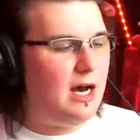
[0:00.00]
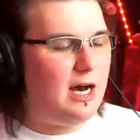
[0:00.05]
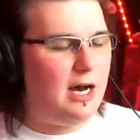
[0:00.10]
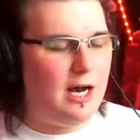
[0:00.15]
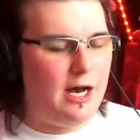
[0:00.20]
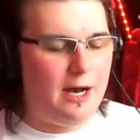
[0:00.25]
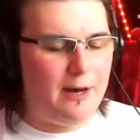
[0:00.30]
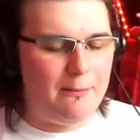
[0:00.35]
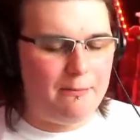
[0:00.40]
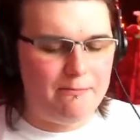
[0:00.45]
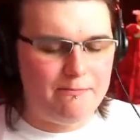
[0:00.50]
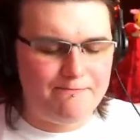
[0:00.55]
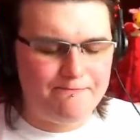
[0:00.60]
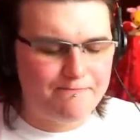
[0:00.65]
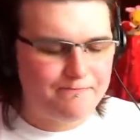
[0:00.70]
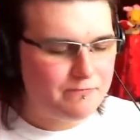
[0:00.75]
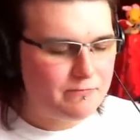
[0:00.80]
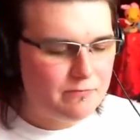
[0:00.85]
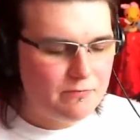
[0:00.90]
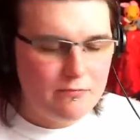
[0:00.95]
Um,
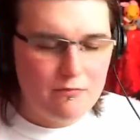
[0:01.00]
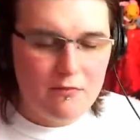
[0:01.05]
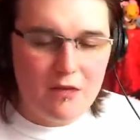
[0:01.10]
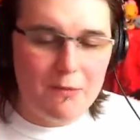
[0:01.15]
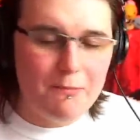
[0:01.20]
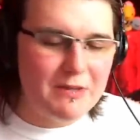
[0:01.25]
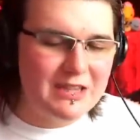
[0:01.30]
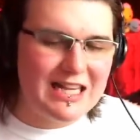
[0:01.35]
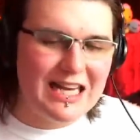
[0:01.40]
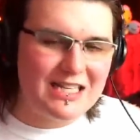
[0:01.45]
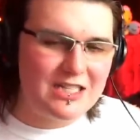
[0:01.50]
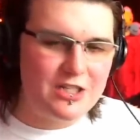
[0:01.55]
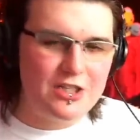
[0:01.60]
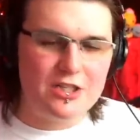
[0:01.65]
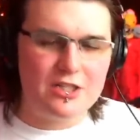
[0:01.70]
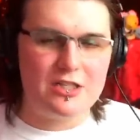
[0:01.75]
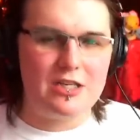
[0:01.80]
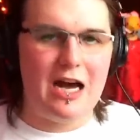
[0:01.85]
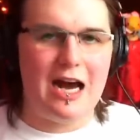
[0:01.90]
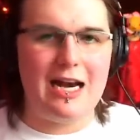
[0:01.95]
but that's
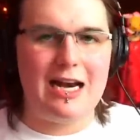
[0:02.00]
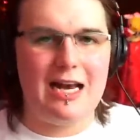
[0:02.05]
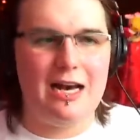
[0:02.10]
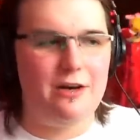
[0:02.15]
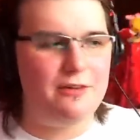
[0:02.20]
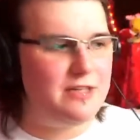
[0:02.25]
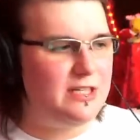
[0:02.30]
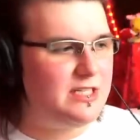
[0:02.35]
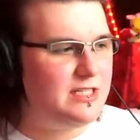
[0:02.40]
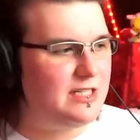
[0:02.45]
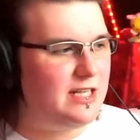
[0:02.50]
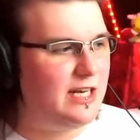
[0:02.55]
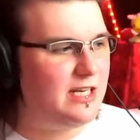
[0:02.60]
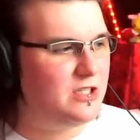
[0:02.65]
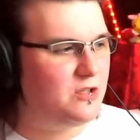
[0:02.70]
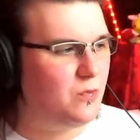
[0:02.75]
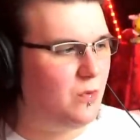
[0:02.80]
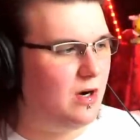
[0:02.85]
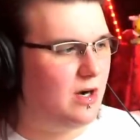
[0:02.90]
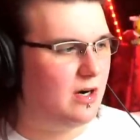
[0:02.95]
just not how these
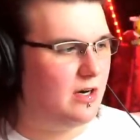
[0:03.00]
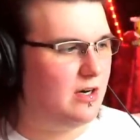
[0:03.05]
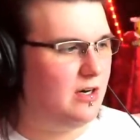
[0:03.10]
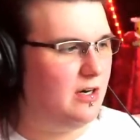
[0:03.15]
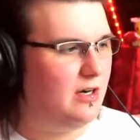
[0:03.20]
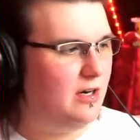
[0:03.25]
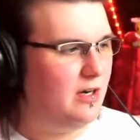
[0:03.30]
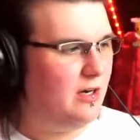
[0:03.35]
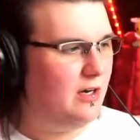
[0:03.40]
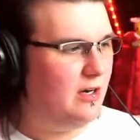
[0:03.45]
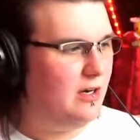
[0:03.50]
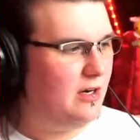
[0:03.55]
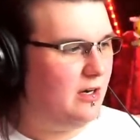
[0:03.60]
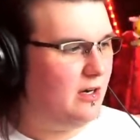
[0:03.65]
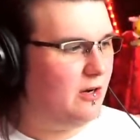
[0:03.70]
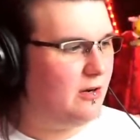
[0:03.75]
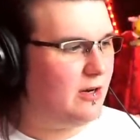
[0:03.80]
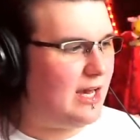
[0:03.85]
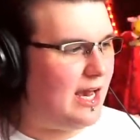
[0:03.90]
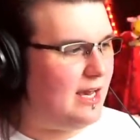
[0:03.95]
things work.
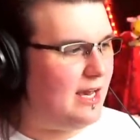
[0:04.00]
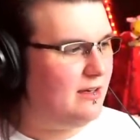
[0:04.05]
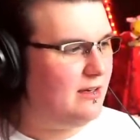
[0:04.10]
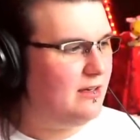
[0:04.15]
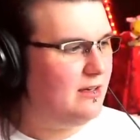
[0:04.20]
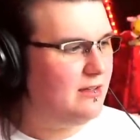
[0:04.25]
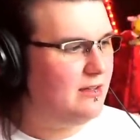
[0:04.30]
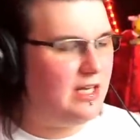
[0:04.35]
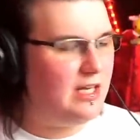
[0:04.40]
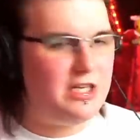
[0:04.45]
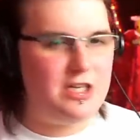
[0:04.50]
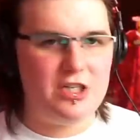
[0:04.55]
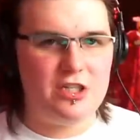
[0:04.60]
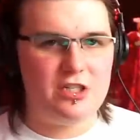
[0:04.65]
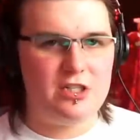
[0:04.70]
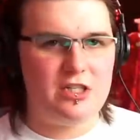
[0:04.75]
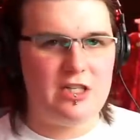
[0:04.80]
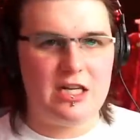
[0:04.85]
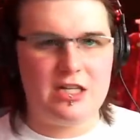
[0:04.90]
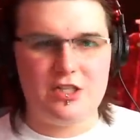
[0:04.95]
Okay? They just,